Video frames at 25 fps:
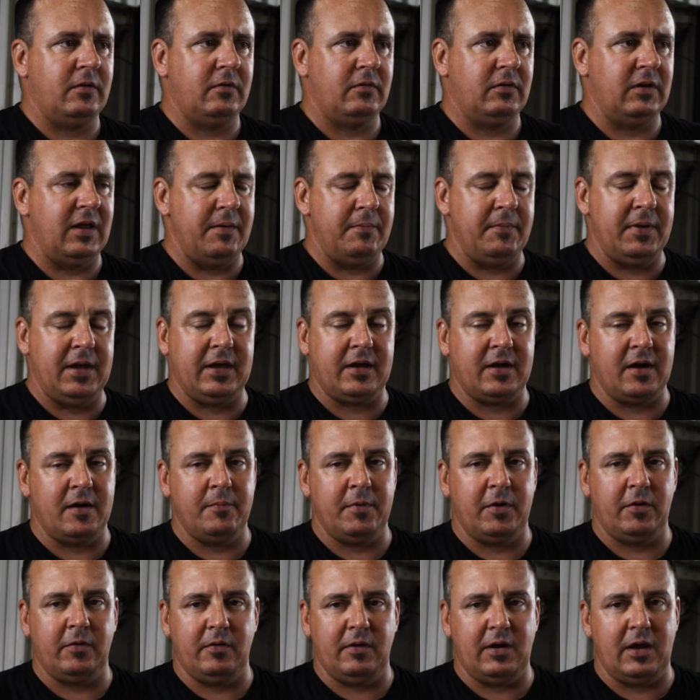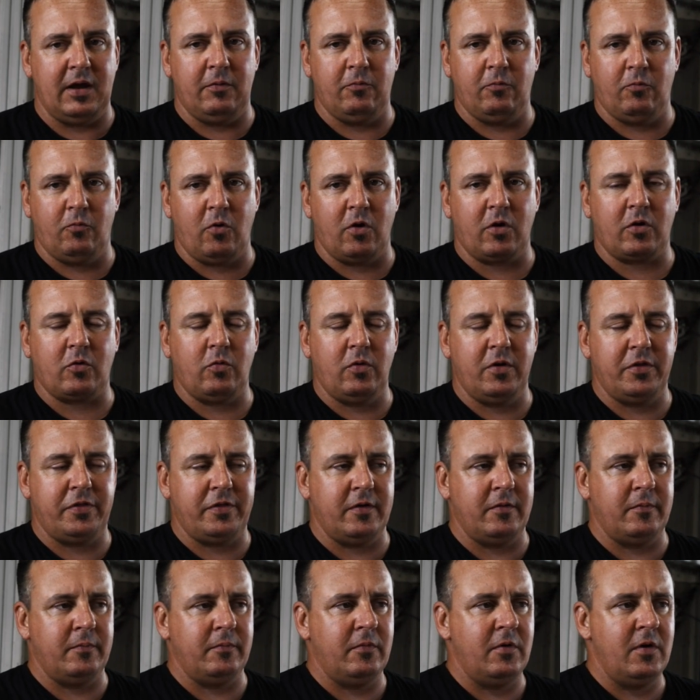Let me come and work with
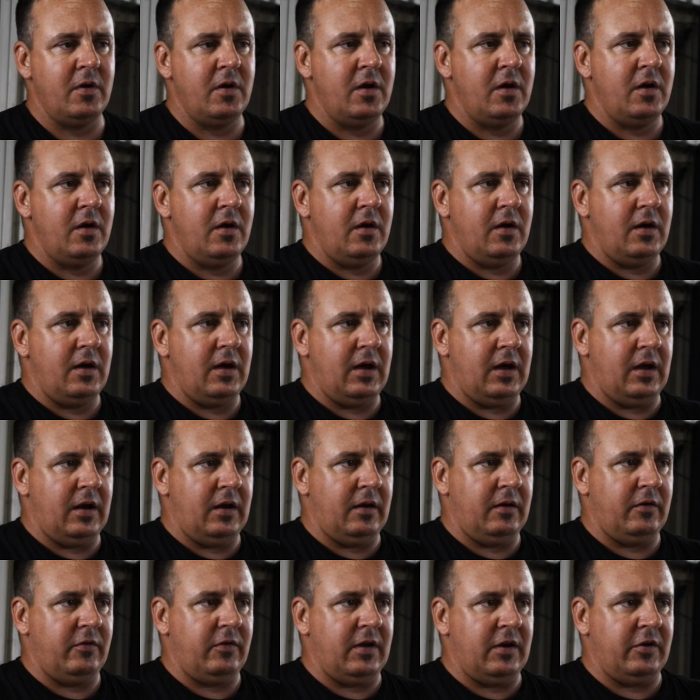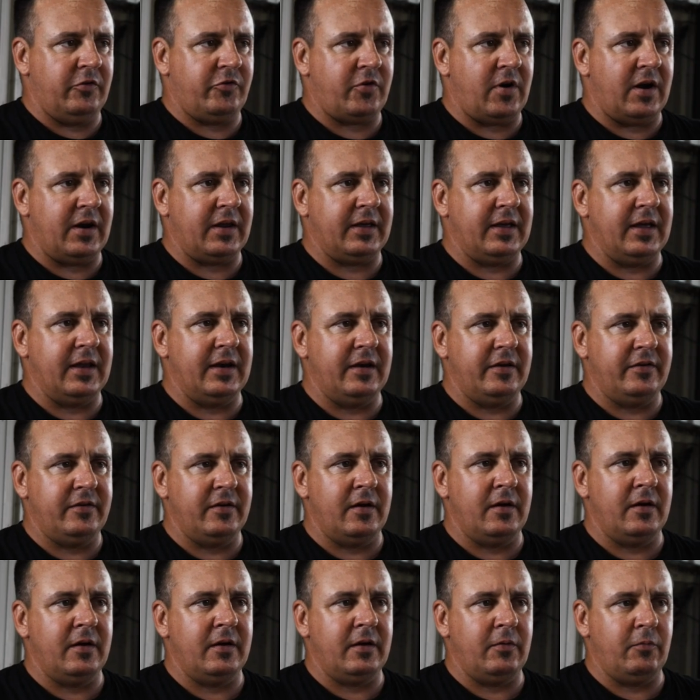him and try to get it
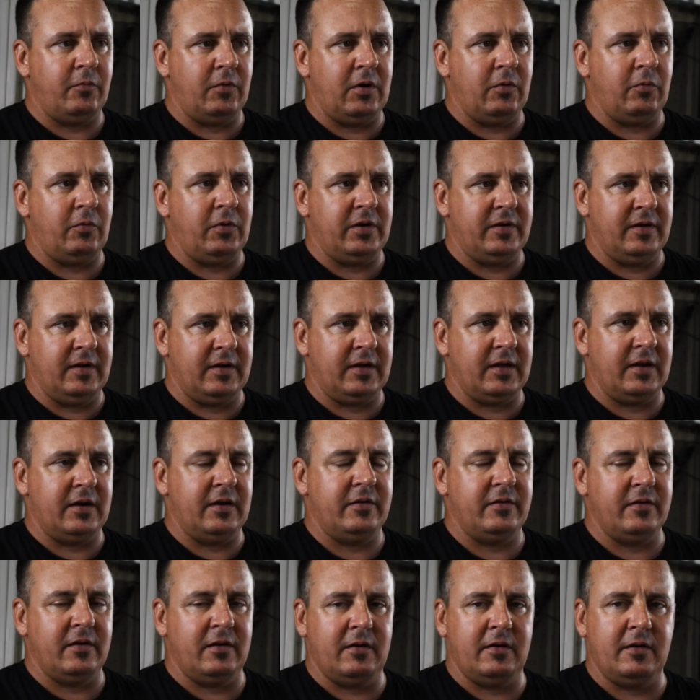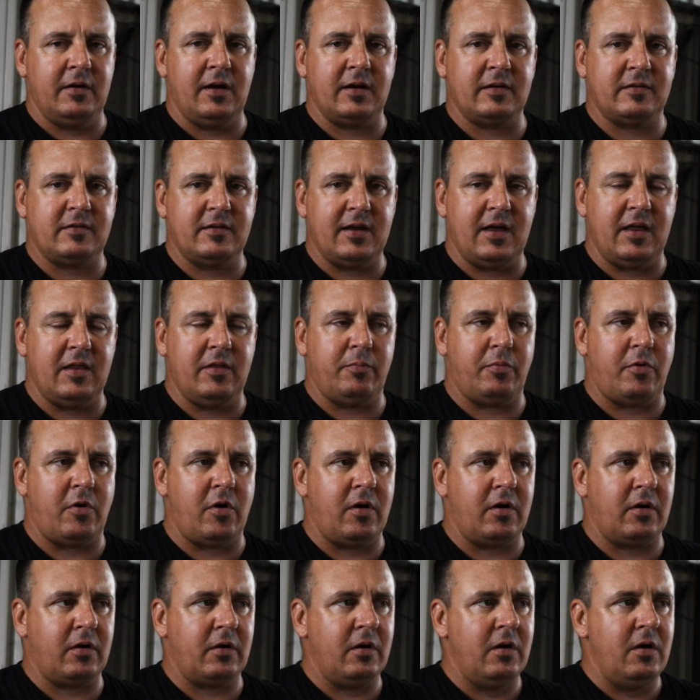done, and we did get it done, knocked it out of the
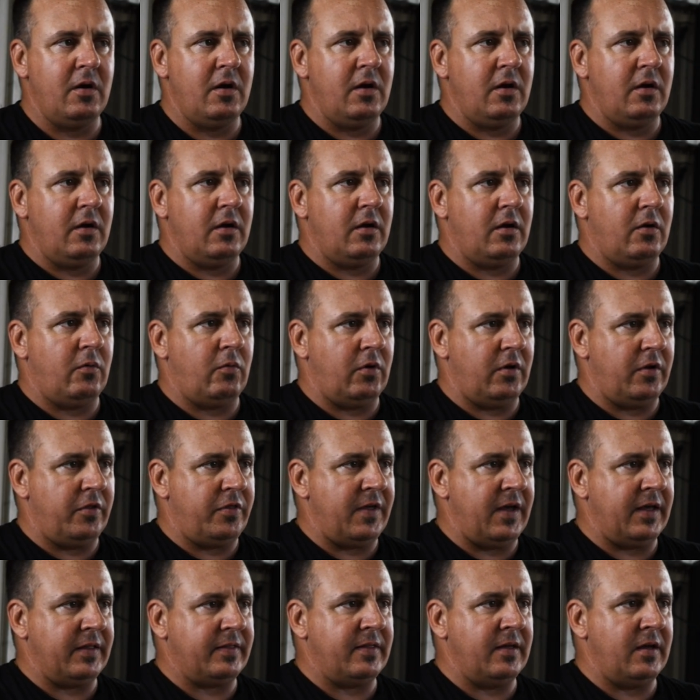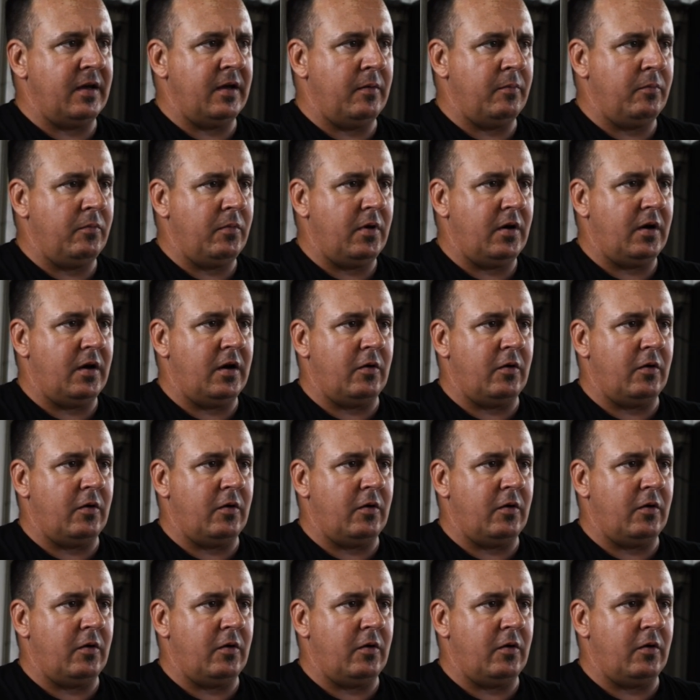park. I want to thank them.